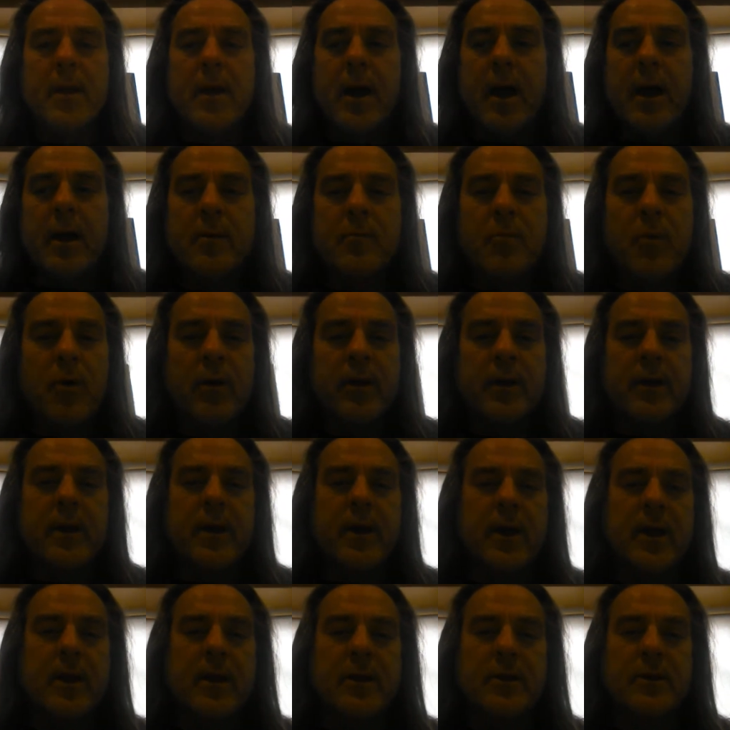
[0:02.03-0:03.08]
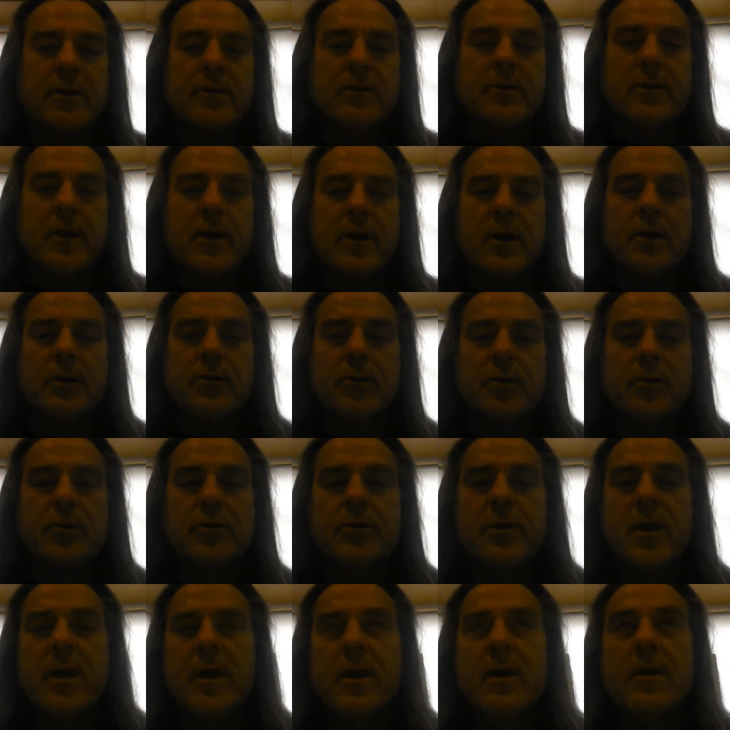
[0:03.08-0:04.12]
Hi, good morning. It is
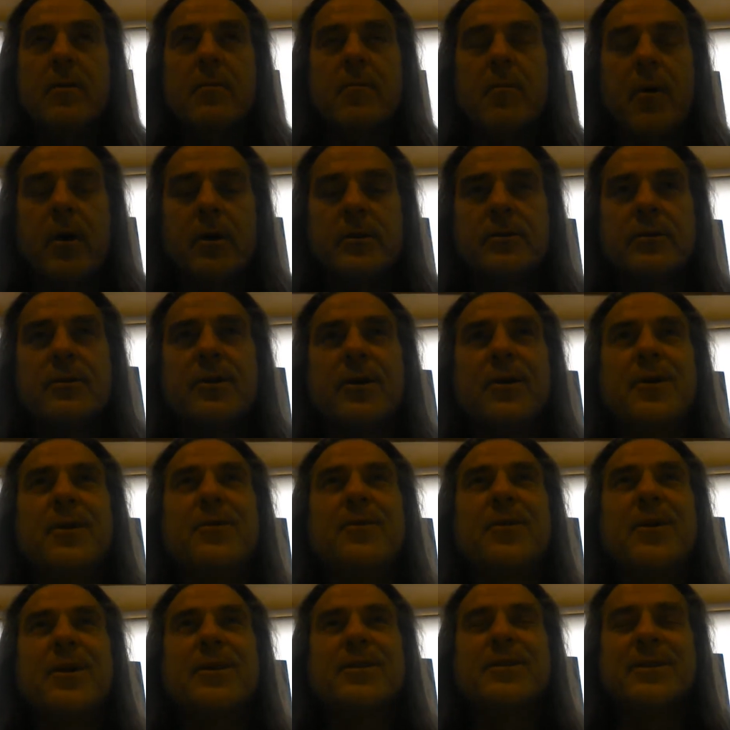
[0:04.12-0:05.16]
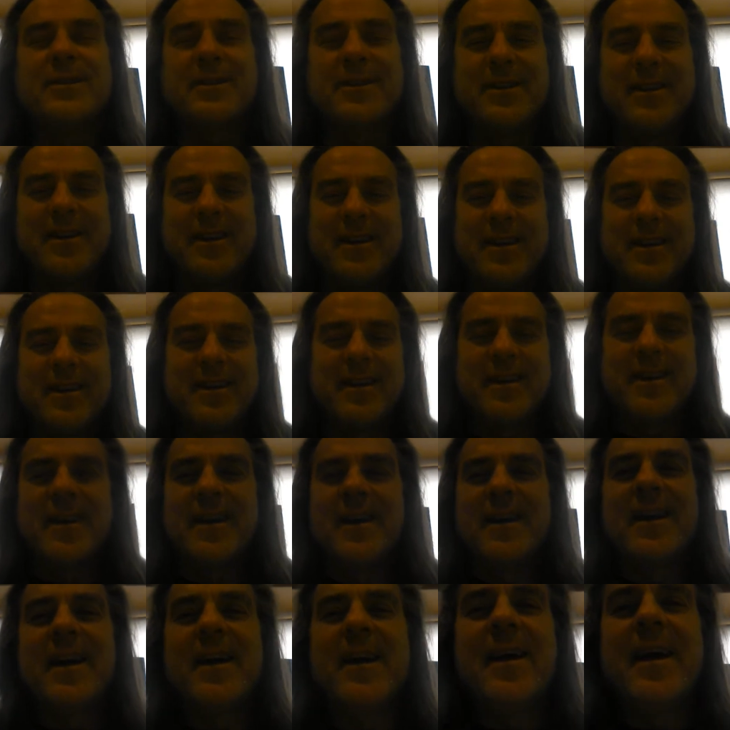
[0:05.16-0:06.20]
Tuesday, March 31st.
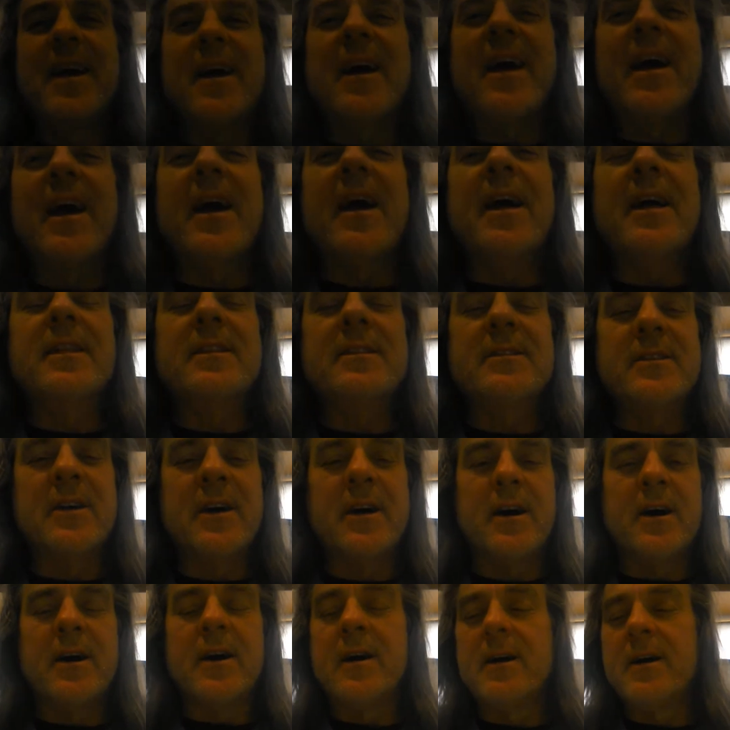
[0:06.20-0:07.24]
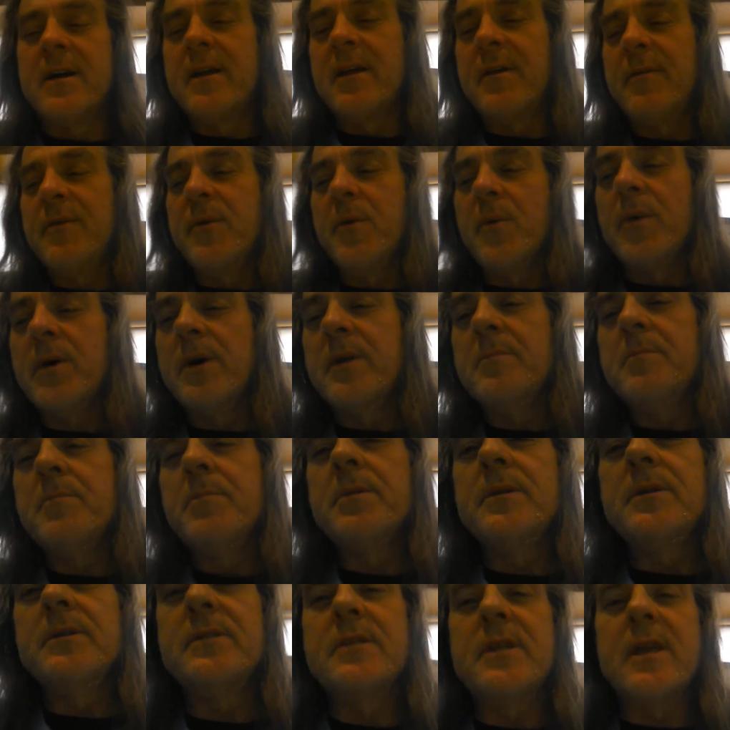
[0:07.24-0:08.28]
And if you would,
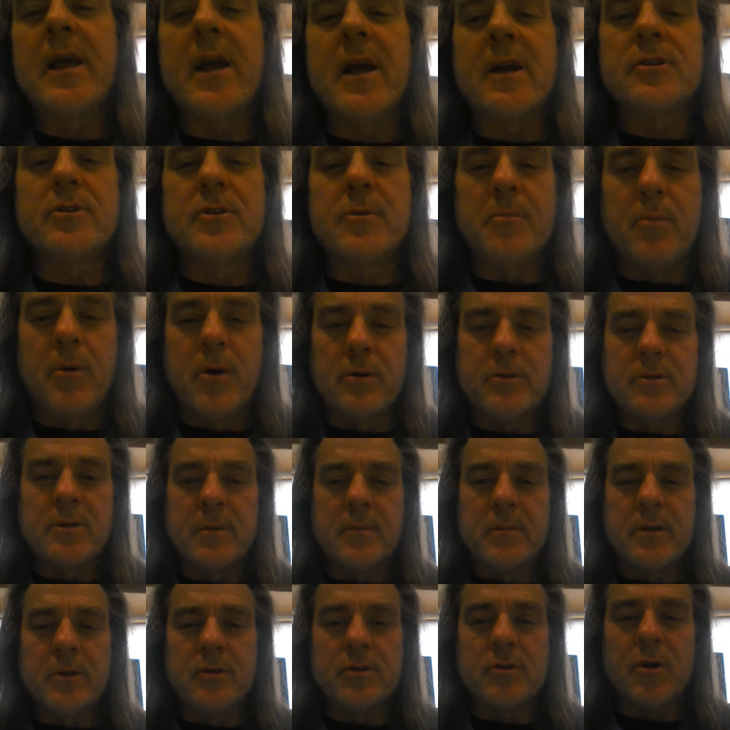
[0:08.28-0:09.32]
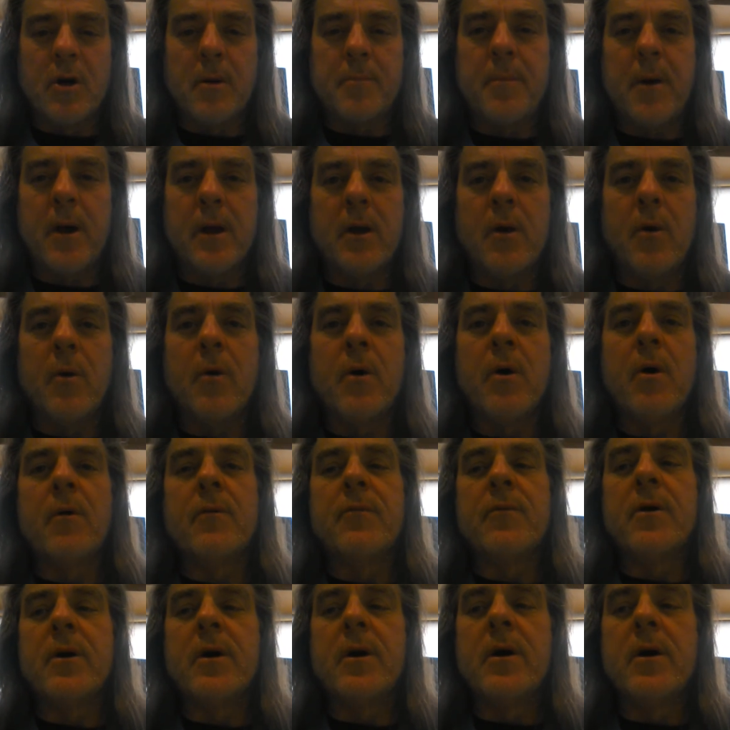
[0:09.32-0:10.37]
please take out your books. I'm going to start by going
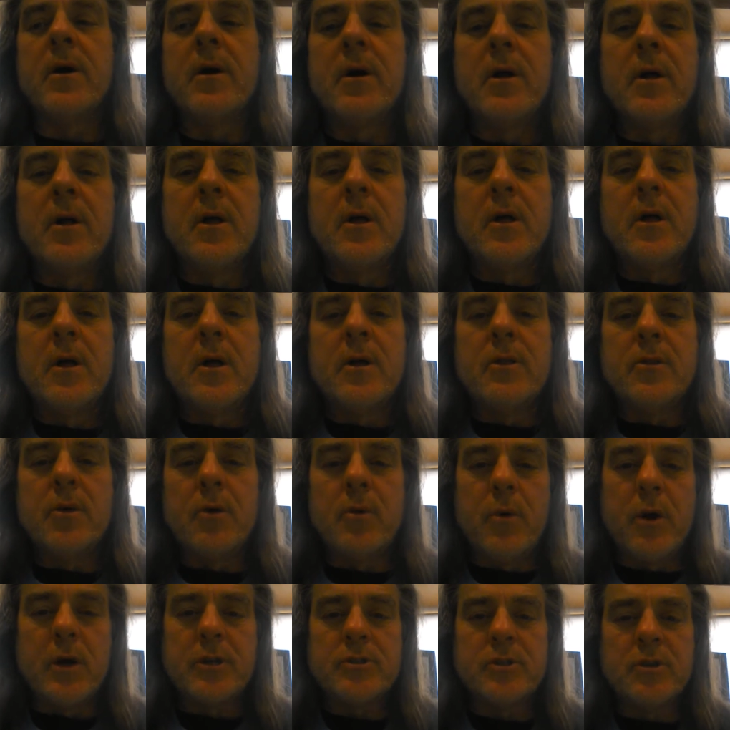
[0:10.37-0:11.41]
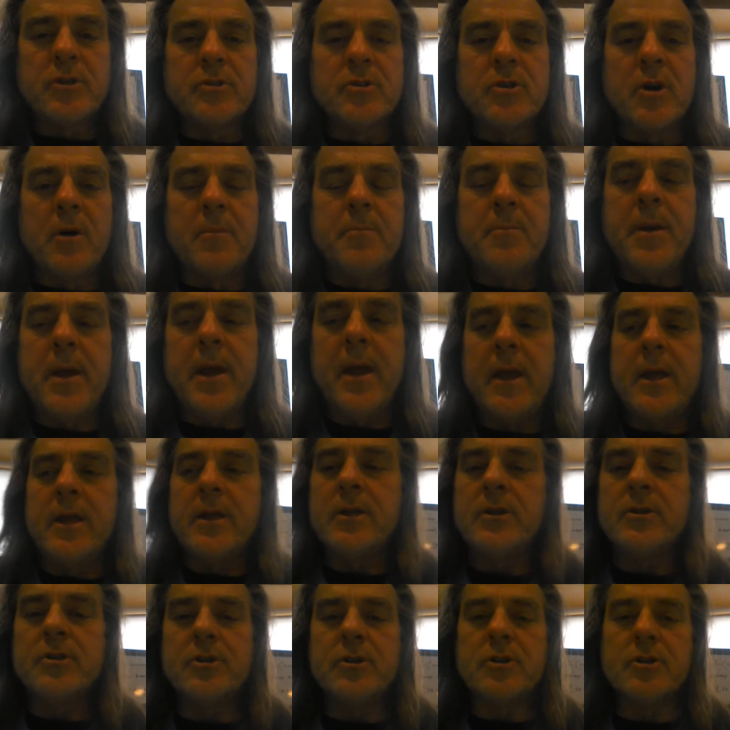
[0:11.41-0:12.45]
over the questions on
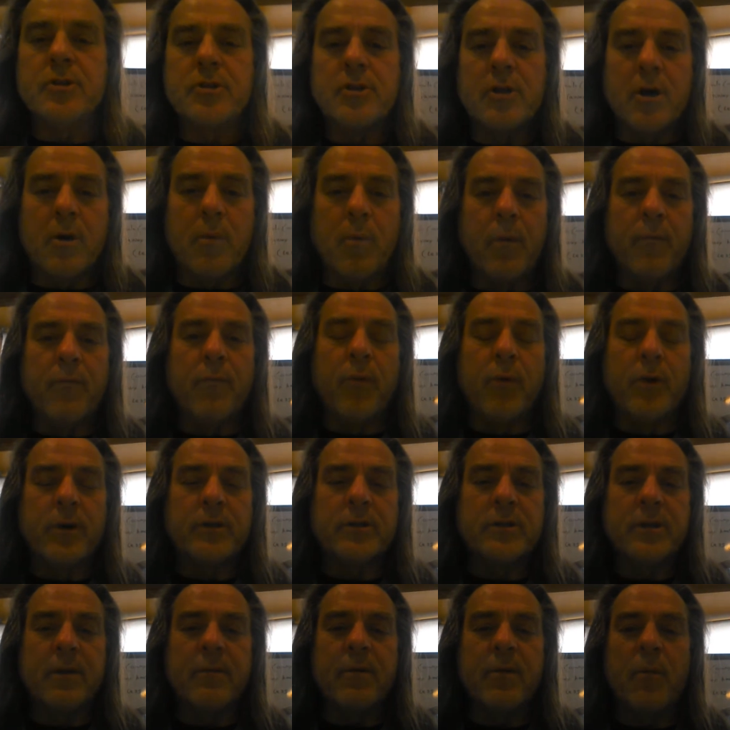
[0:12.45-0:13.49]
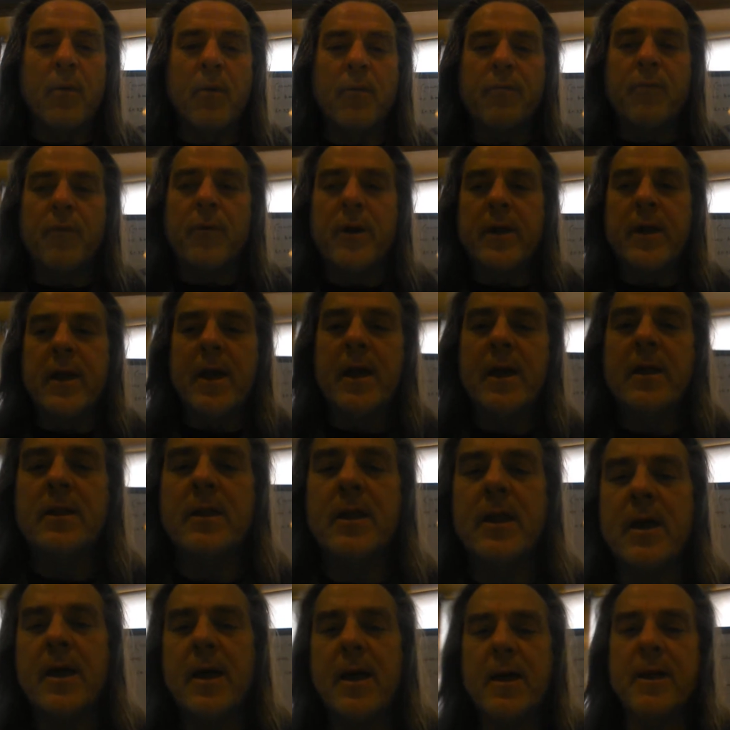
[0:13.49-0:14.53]
pages 147 and 148
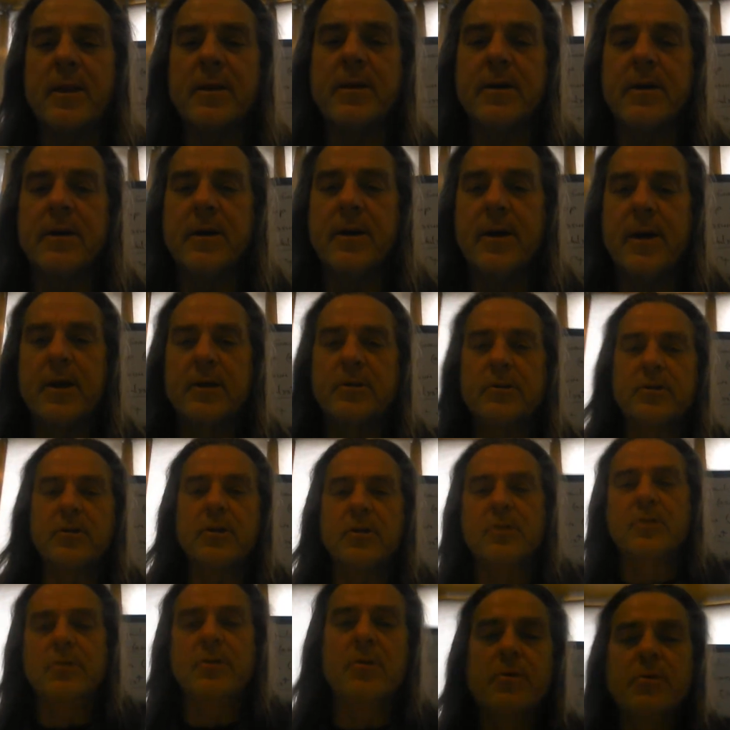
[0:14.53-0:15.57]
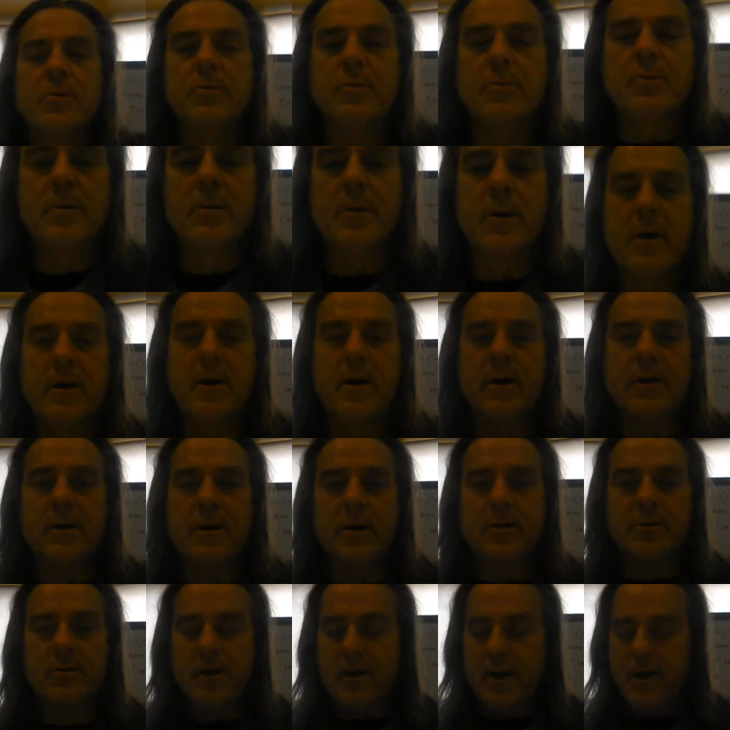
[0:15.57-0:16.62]
that I had asked you to do
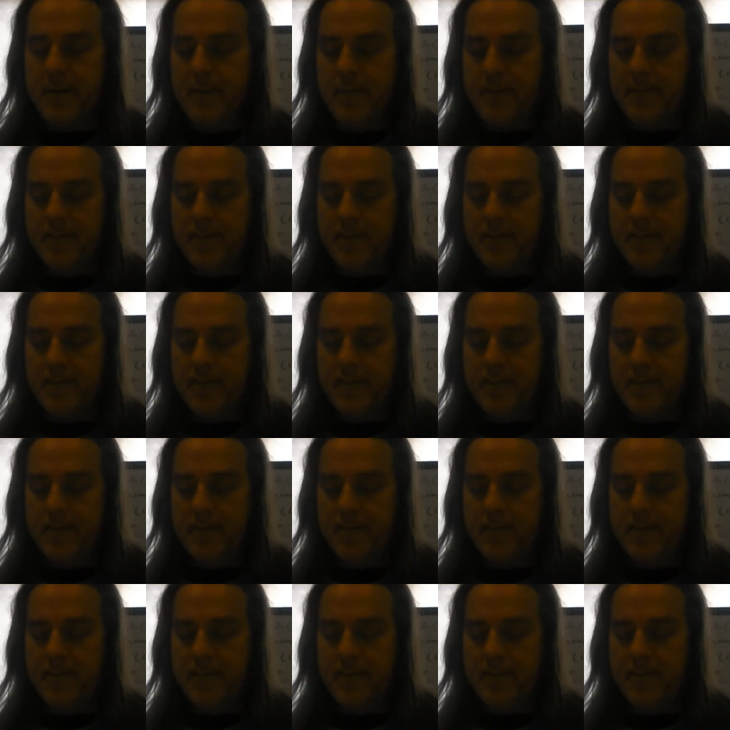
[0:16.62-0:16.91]
yesterday.